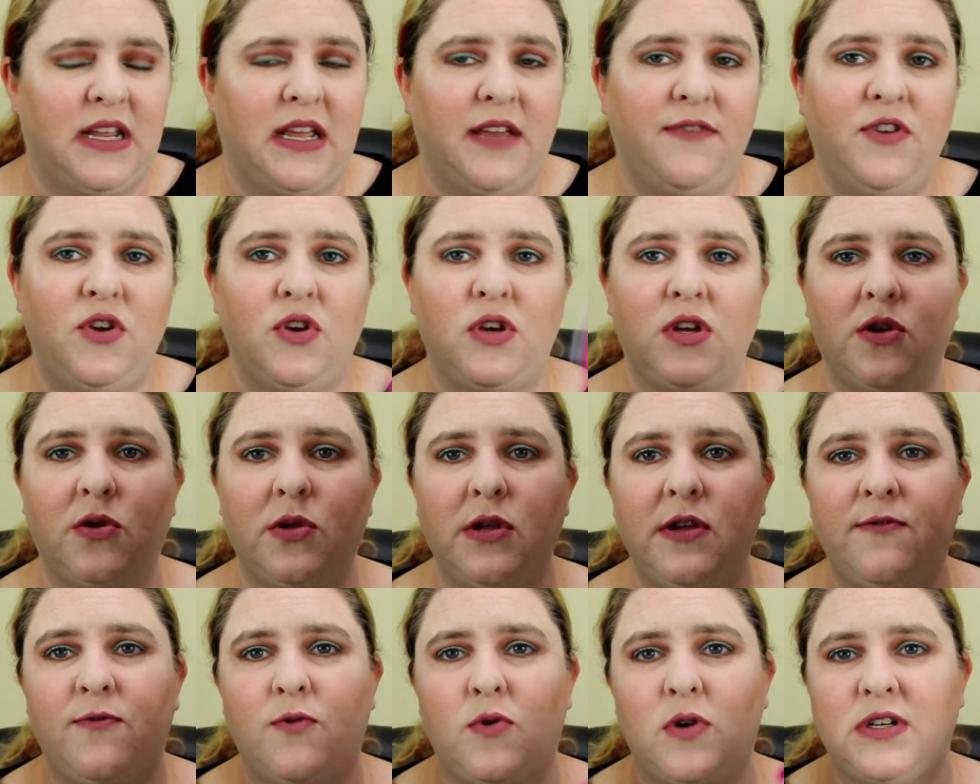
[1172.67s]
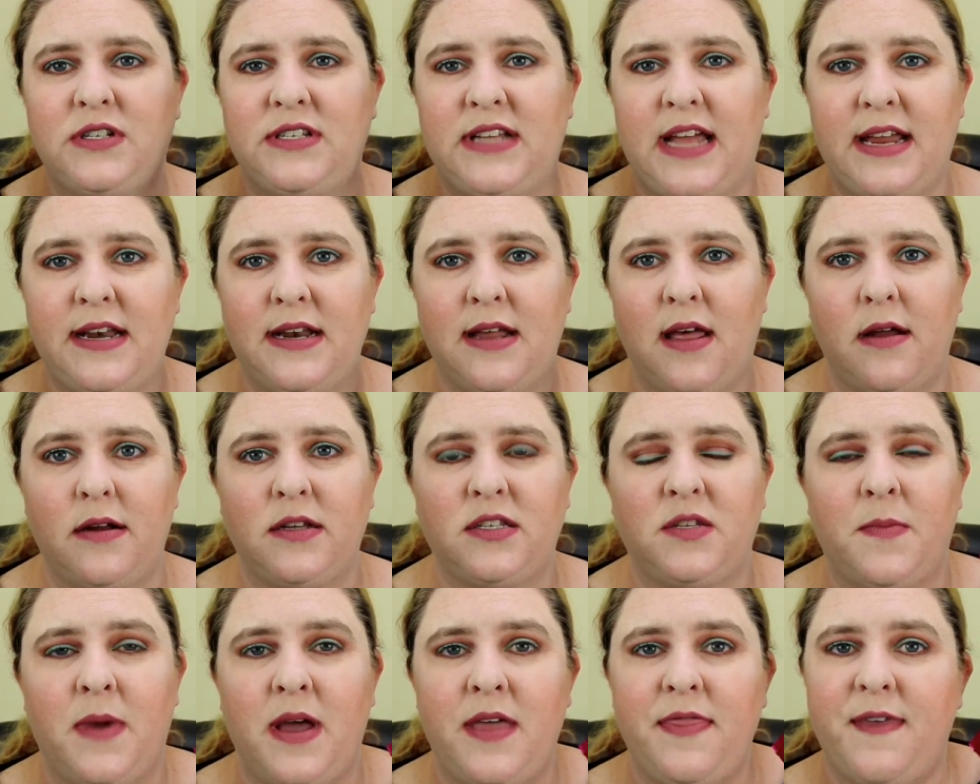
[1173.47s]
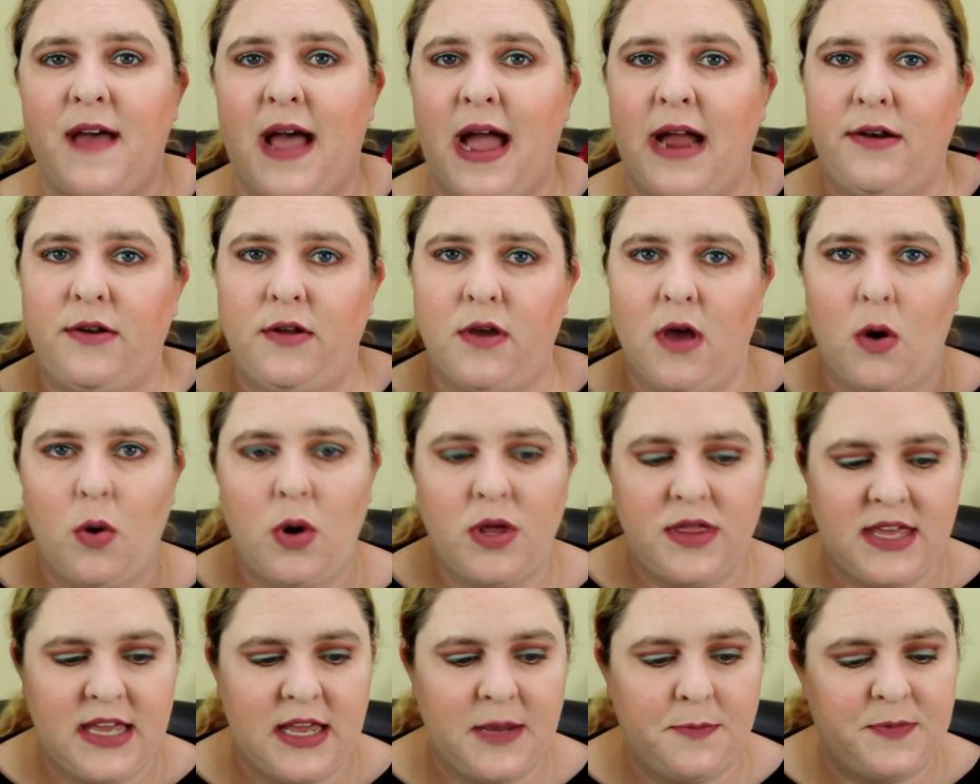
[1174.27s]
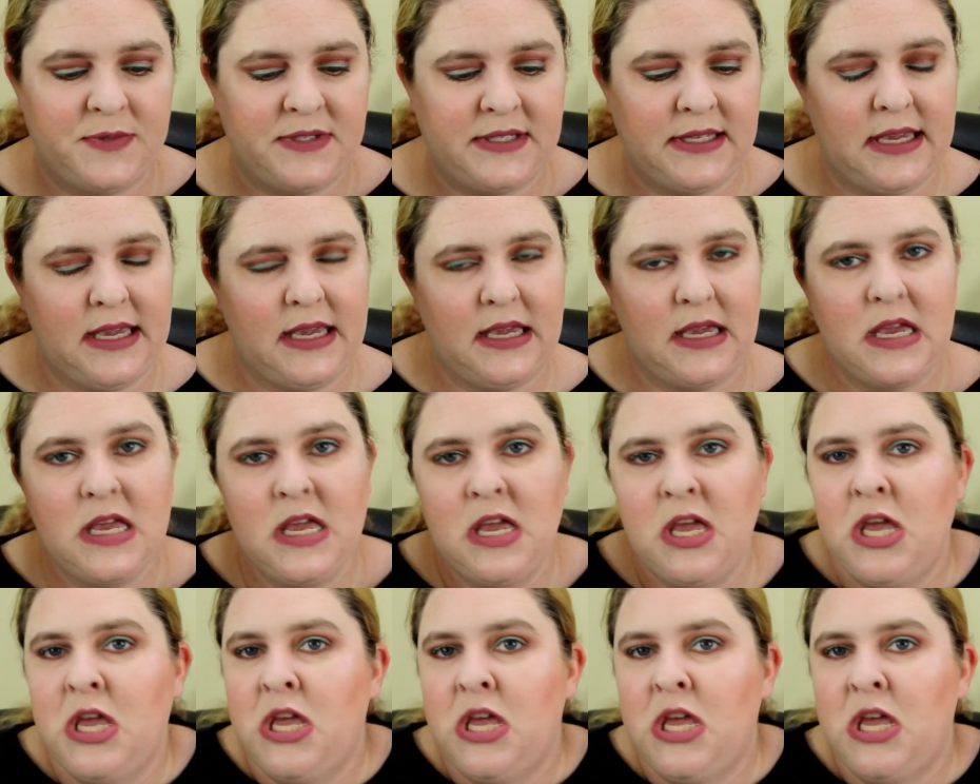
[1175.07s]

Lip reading: If you can only afford $10 a month, I'd go with Ipsy.